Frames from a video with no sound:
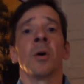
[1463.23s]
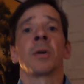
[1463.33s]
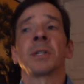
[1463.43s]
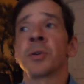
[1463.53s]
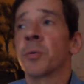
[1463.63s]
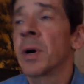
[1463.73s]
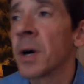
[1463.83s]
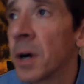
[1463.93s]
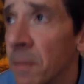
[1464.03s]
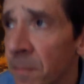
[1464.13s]
Okay, so
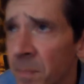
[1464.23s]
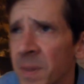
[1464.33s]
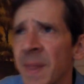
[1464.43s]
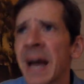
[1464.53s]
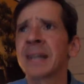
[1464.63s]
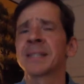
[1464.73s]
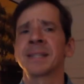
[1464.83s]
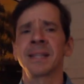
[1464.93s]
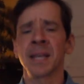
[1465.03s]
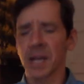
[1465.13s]
last
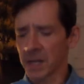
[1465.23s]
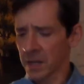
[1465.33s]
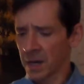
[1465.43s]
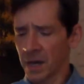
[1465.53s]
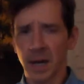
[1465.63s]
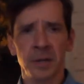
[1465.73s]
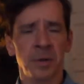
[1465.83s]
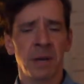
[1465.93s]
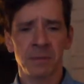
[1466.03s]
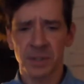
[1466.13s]
thing, I don't
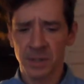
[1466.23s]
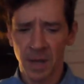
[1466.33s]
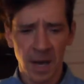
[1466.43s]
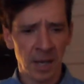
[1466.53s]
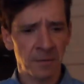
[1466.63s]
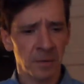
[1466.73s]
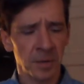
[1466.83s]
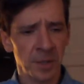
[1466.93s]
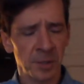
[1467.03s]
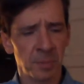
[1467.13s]
have a slide for
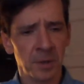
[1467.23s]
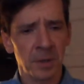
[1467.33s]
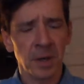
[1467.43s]
this, but